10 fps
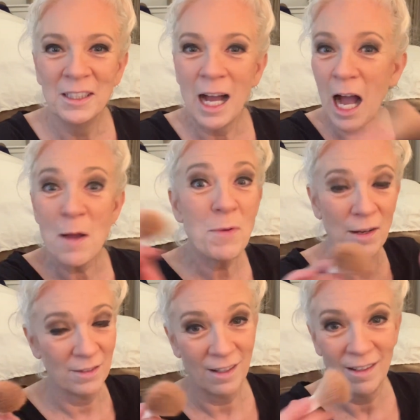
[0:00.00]

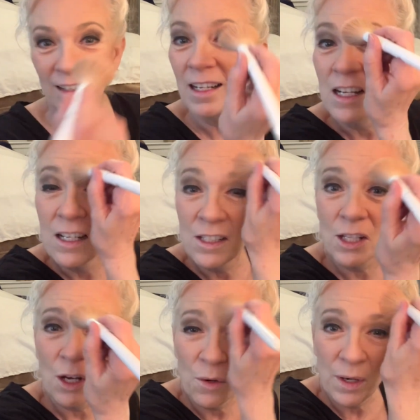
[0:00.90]
eyebrows on.
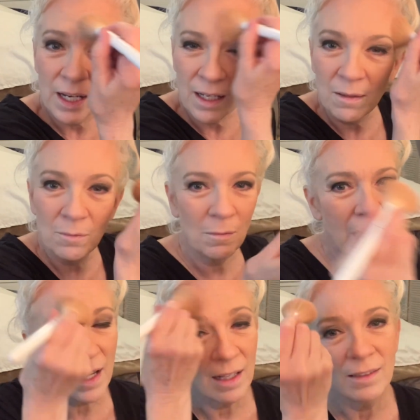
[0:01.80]
So
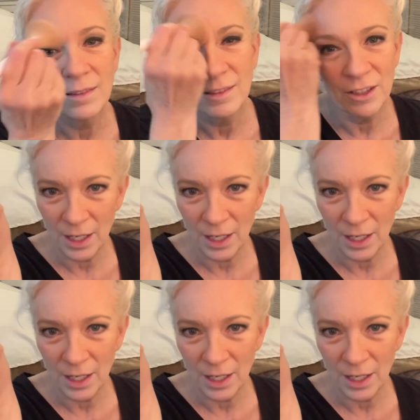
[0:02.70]
my you